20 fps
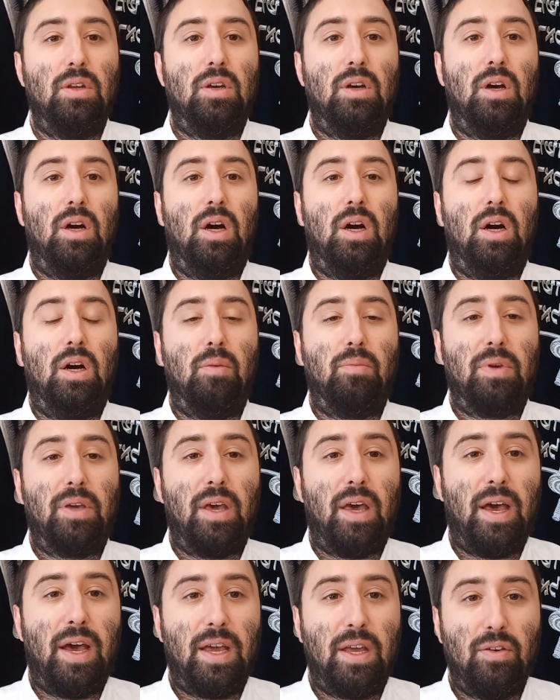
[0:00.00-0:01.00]
be
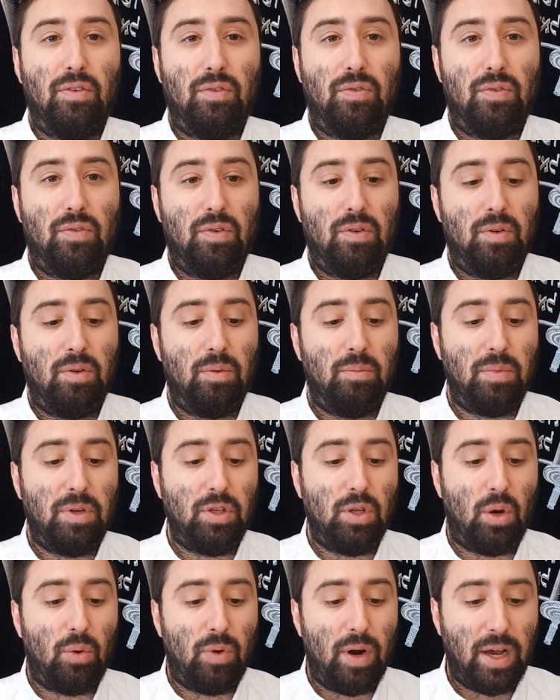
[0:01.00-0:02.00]
Chayav
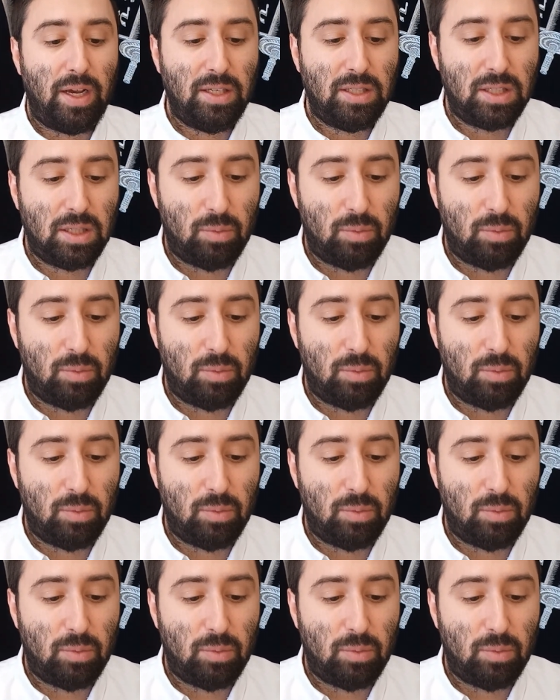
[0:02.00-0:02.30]
Midoraisa.